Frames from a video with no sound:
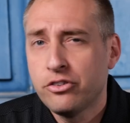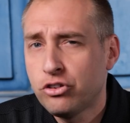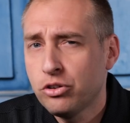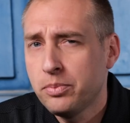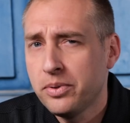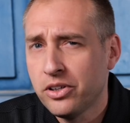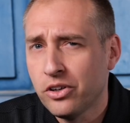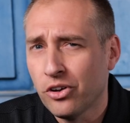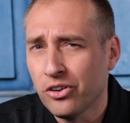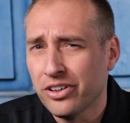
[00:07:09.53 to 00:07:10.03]
It
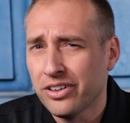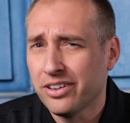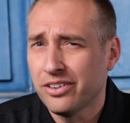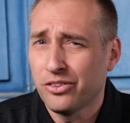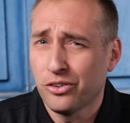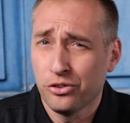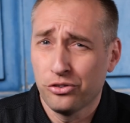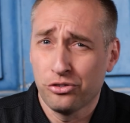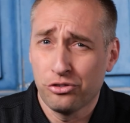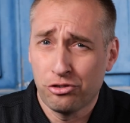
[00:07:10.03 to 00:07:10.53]
should be noted
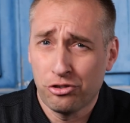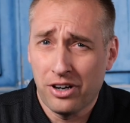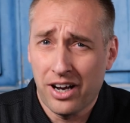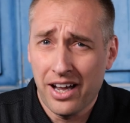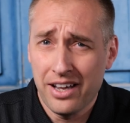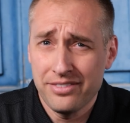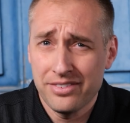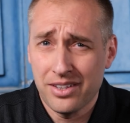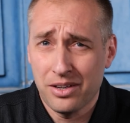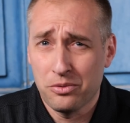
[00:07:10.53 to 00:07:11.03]
that those
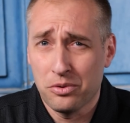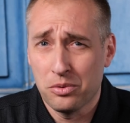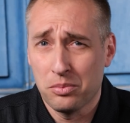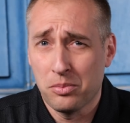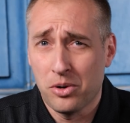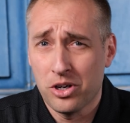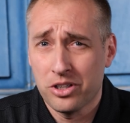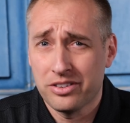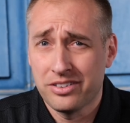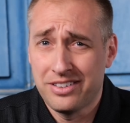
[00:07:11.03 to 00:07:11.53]
drives that were
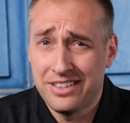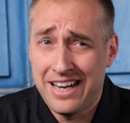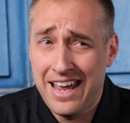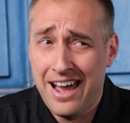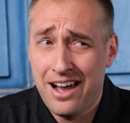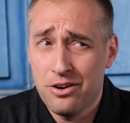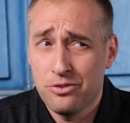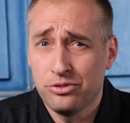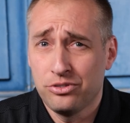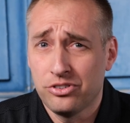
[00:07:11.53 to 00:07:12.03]
marked
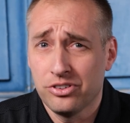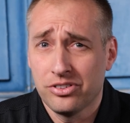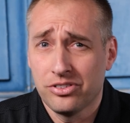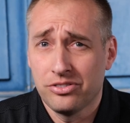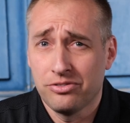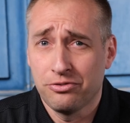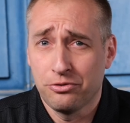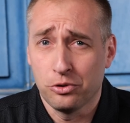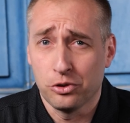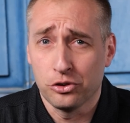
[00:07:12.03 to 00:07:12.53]
now
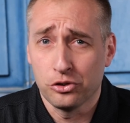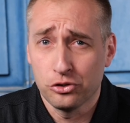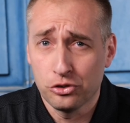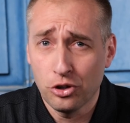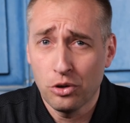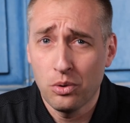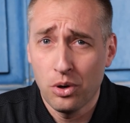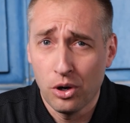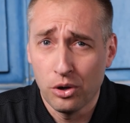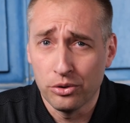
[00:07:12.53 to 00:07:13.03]
just for
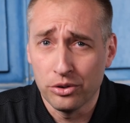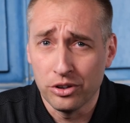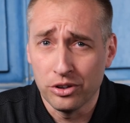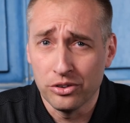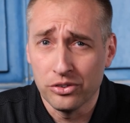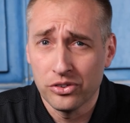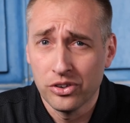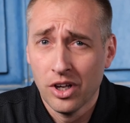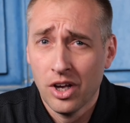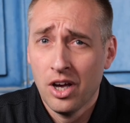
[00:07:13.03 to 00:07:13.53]
Soho
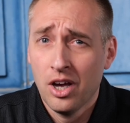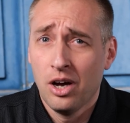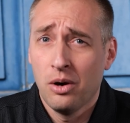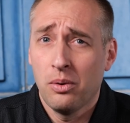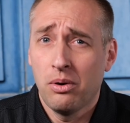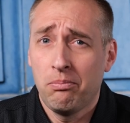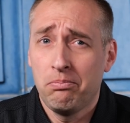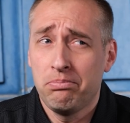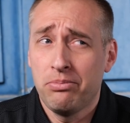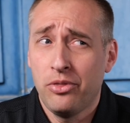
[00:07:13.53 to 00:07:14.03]
use,
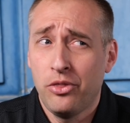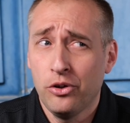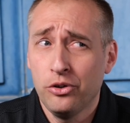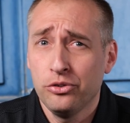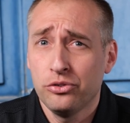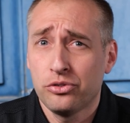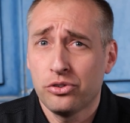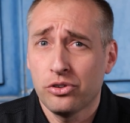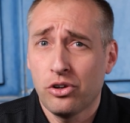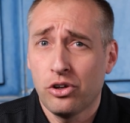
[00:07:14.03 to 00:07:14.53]
well,
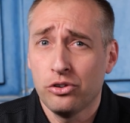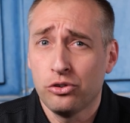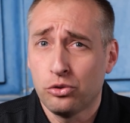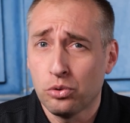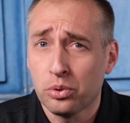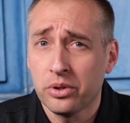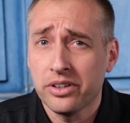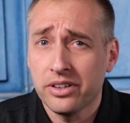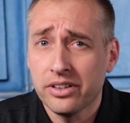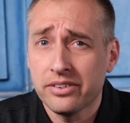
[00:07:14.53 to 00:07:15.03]
those
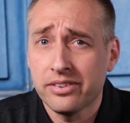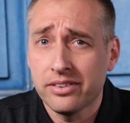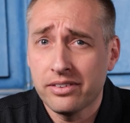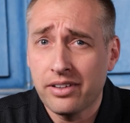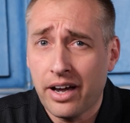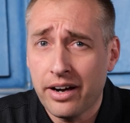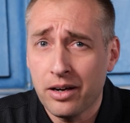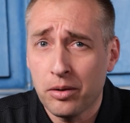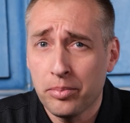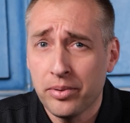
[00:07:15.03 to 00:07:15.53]
during this
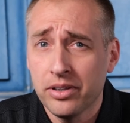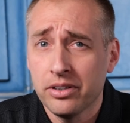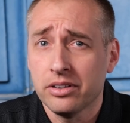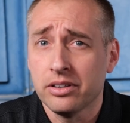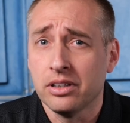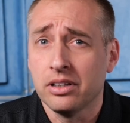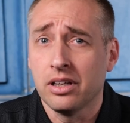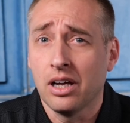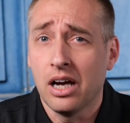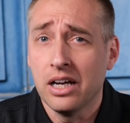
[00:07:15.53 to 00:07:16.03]
entire
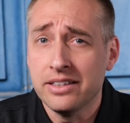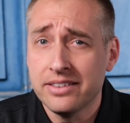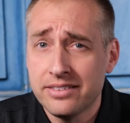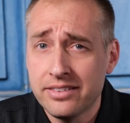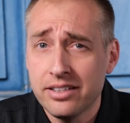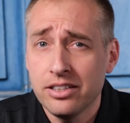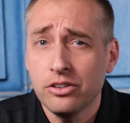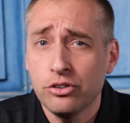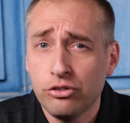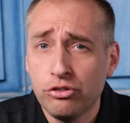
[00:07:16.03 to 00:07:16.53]
period
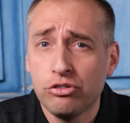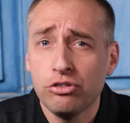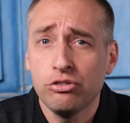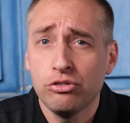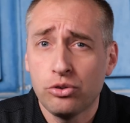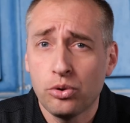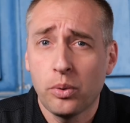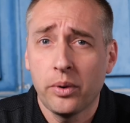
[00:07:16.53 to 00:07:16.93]
until June